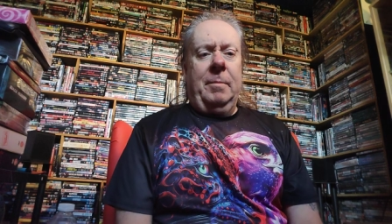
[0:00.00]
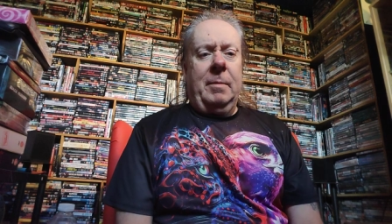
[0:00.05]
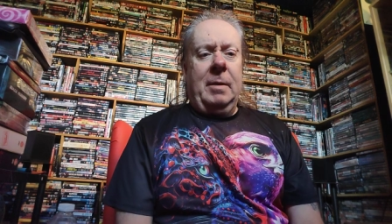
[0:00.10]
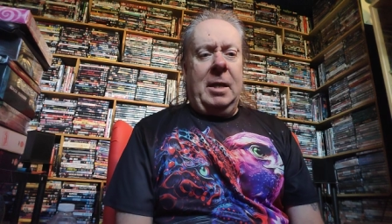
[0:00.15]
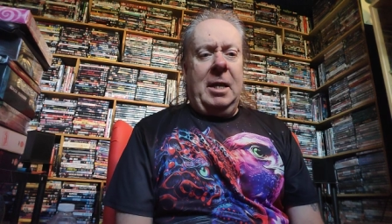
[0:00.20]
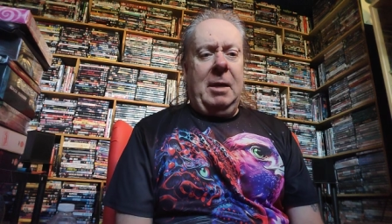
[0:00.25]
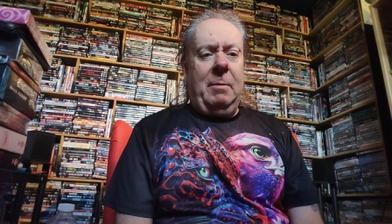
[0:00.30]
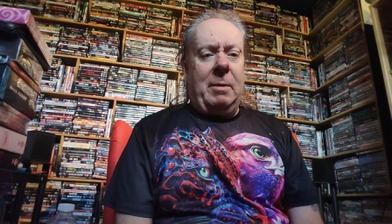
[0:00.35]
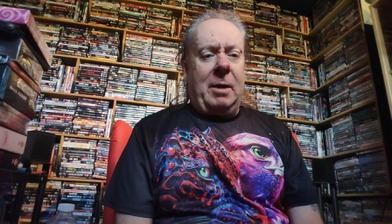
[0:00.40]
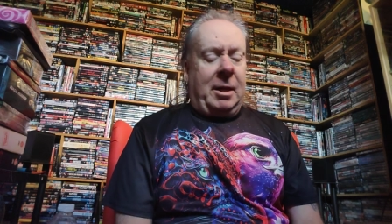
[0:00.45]

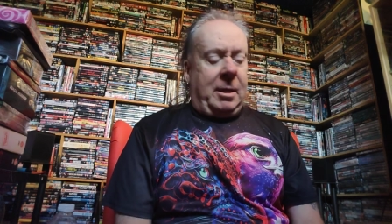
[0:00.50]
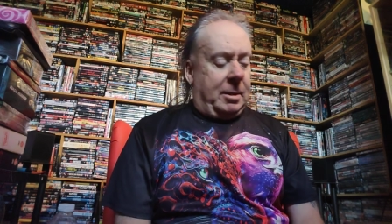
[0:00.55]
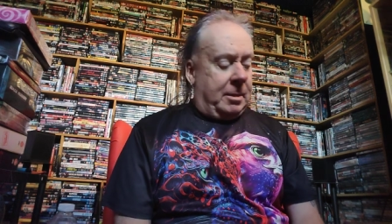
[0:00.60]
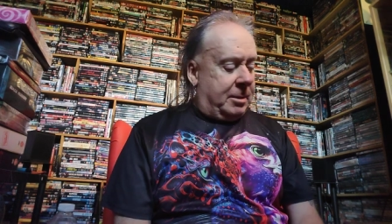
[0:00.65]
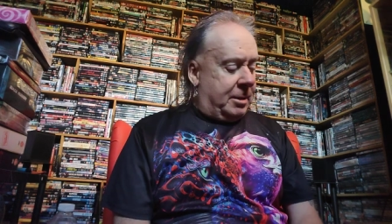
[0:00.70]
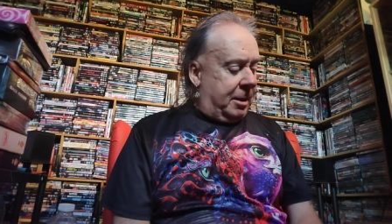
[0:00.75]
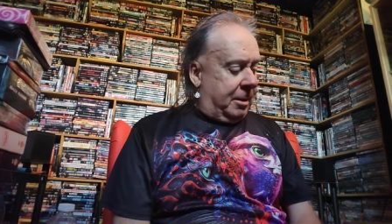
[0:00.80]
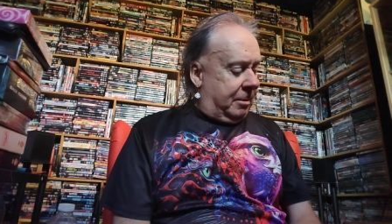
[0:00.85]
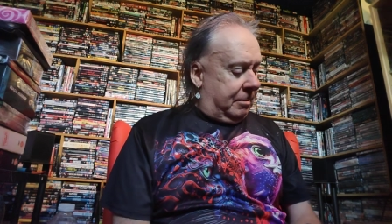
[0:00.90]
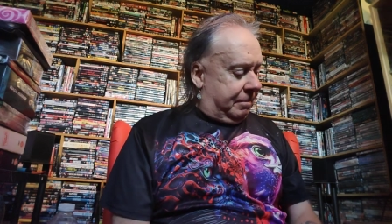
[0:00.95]
Anyway,
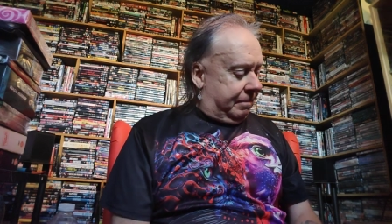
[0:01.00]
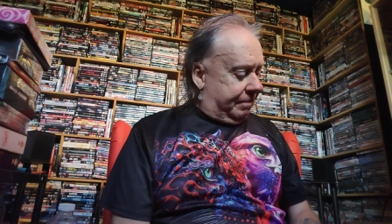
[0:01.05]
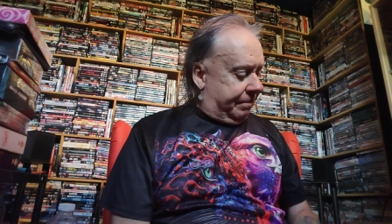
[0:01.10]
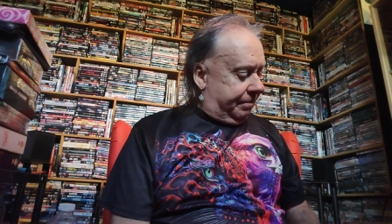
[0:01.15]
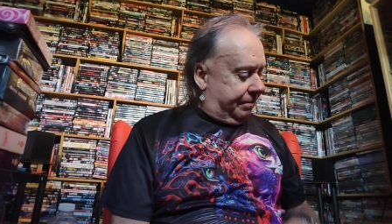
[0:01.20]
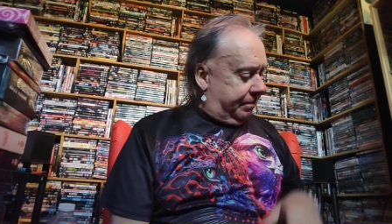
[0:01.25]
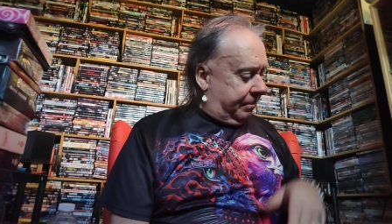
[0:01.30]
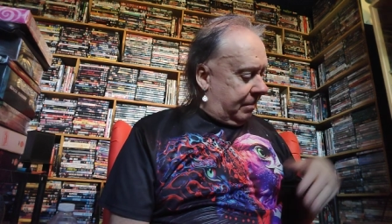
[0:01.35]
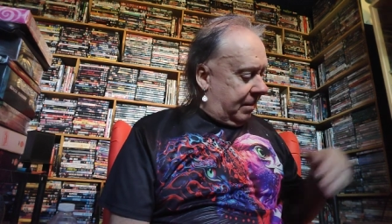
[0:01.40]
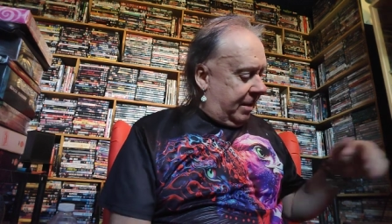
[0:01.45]
so
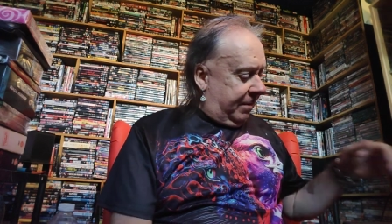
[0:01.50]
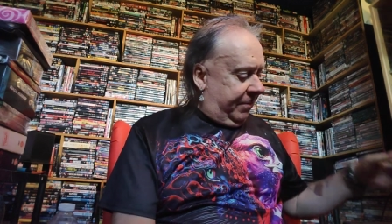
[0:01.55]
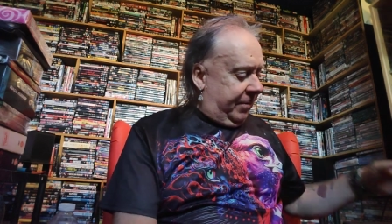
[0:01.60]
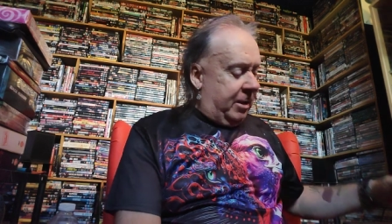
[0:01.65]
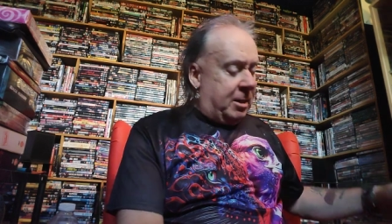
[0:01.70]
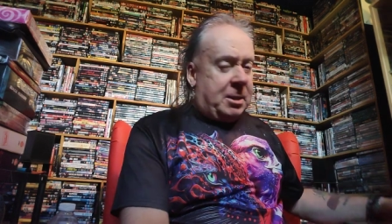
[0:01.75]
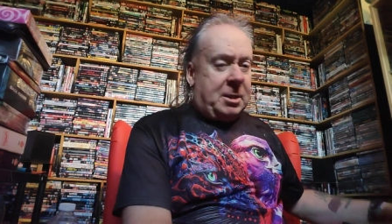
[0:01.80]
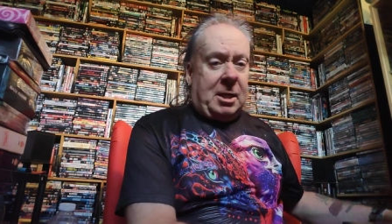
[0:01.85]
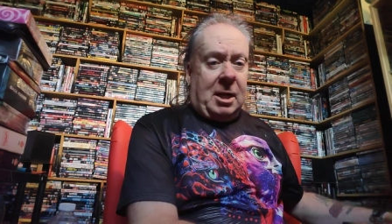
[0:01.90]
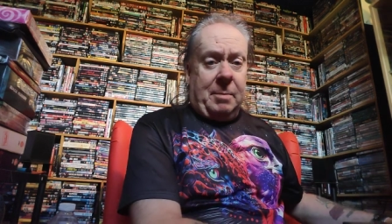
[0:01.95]

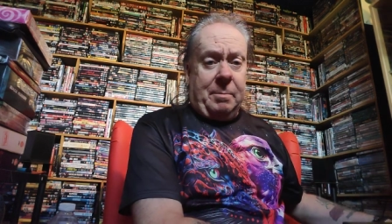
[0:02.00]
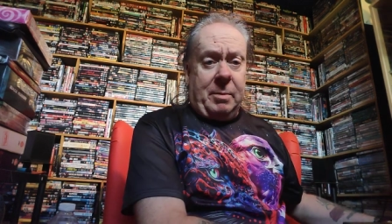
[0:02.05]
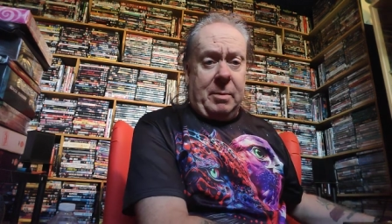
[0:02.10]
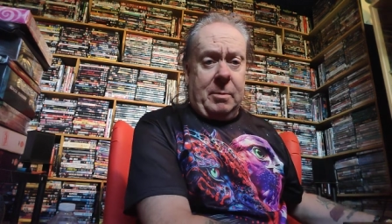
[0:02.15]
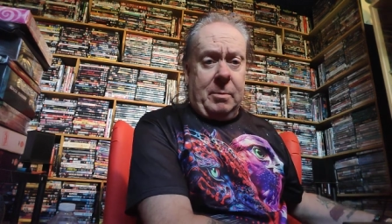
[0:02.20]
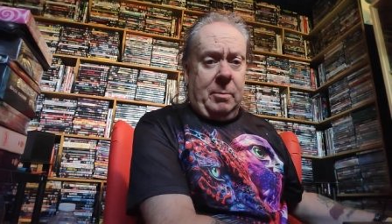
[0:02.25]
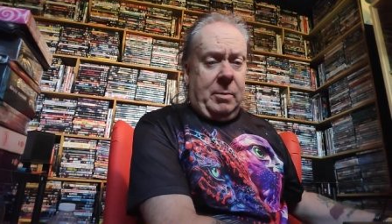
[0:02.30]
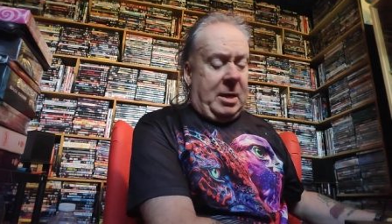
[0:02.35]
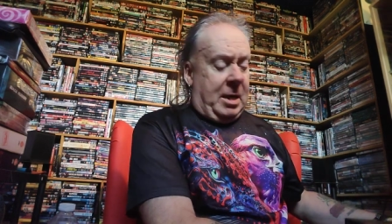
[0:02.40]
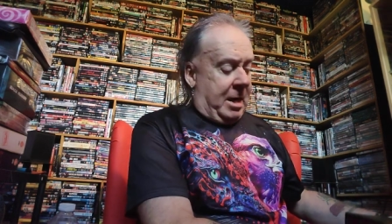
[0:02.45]
first up
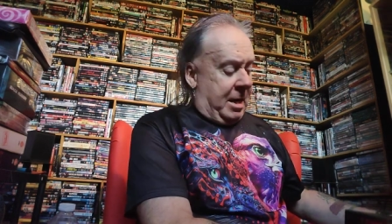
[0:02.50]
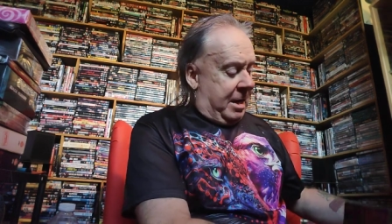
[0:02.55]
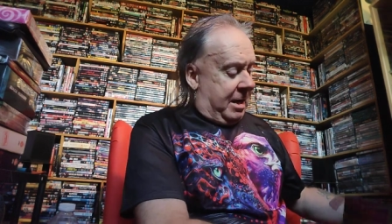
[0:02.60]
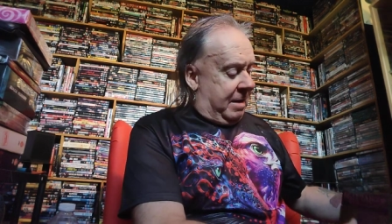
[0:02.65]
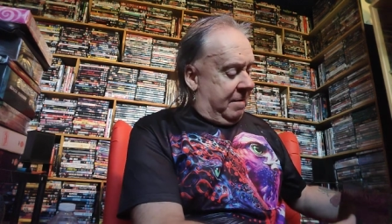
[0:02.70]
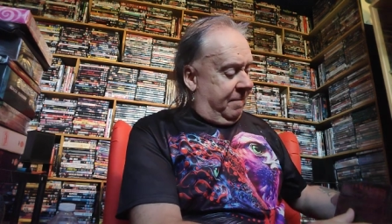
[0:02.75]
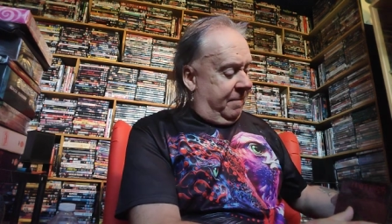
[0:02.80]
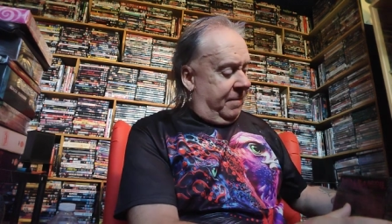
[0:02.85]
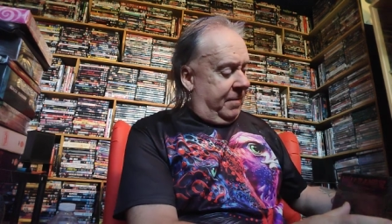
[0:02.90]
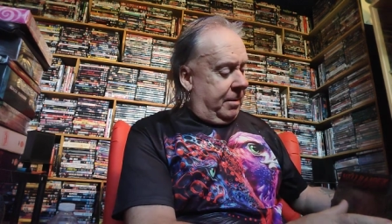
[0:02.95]
we
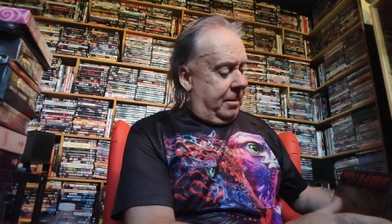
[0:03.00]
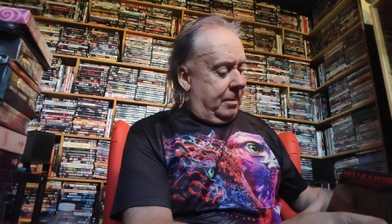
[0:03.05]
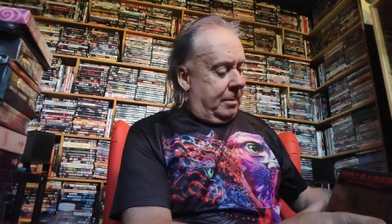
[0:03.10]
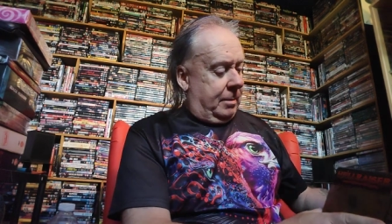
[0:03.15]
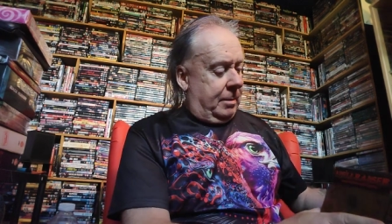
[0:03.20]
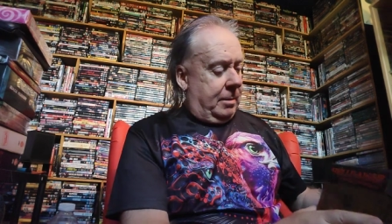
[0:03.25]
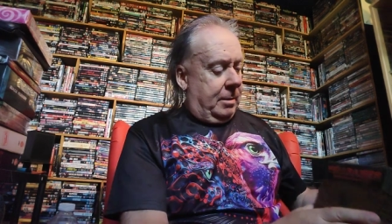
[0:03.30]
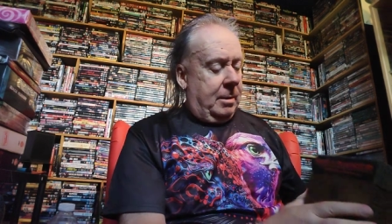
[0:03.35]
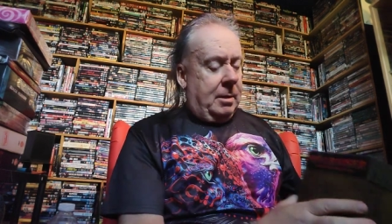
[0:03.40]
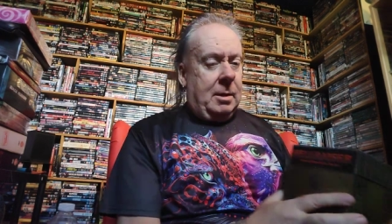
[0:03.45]
have
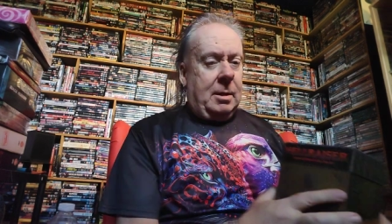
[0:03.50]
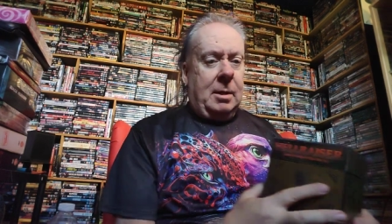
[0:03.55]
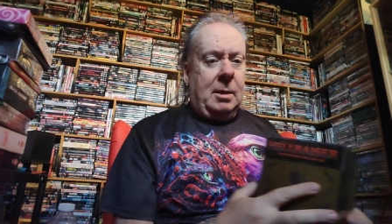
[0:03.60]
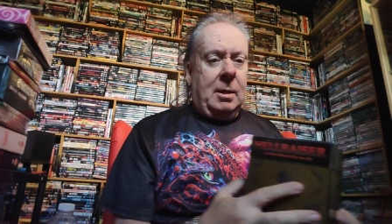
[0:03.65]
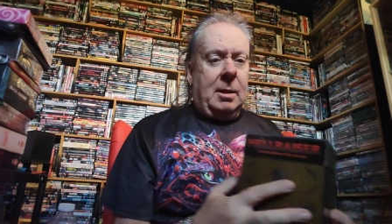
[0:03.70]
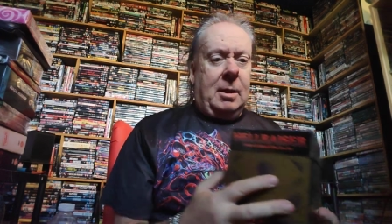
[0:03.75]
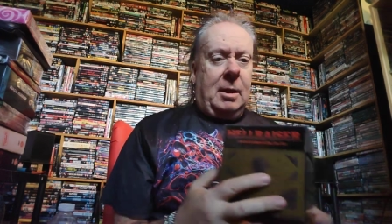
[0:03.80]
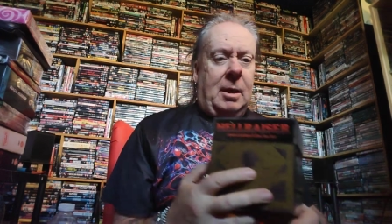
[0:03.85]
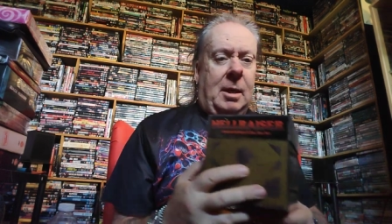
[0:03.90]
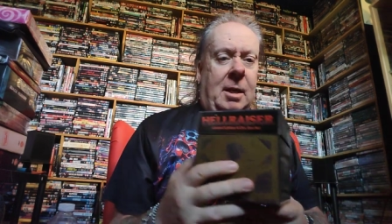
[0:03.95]

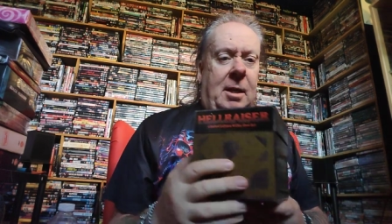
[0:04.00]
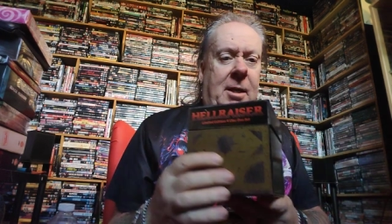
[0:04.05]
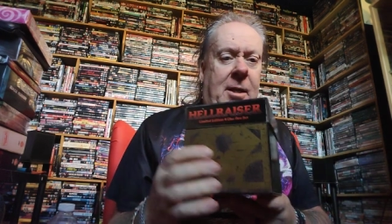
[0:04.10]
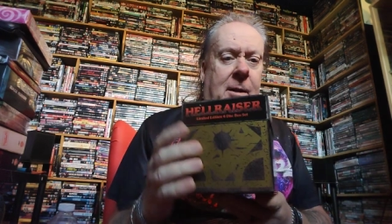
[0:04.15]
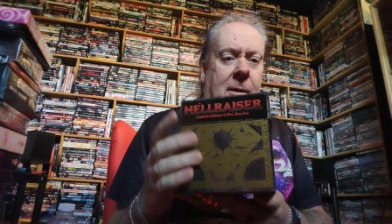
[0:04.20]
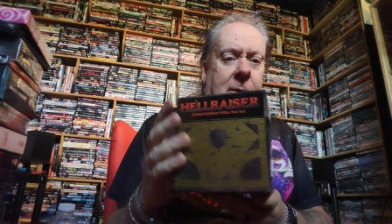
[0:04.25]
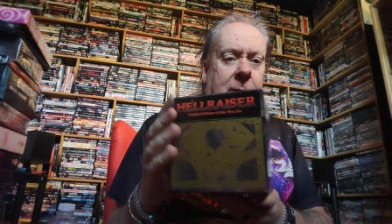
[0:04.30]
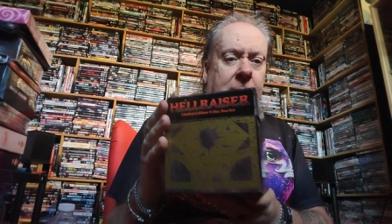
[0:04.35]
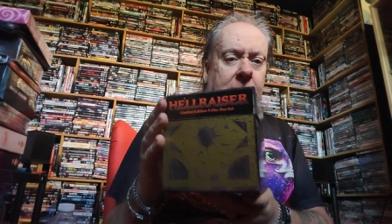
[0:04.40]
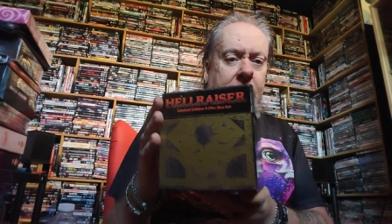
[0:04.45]
a
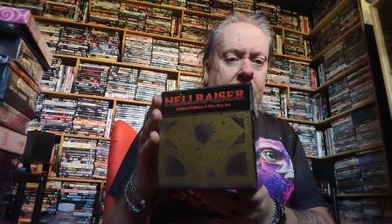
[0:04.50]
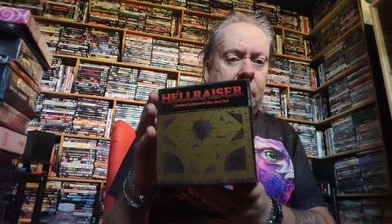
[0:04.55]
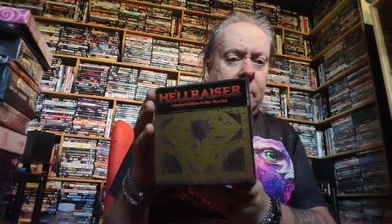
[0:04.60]
little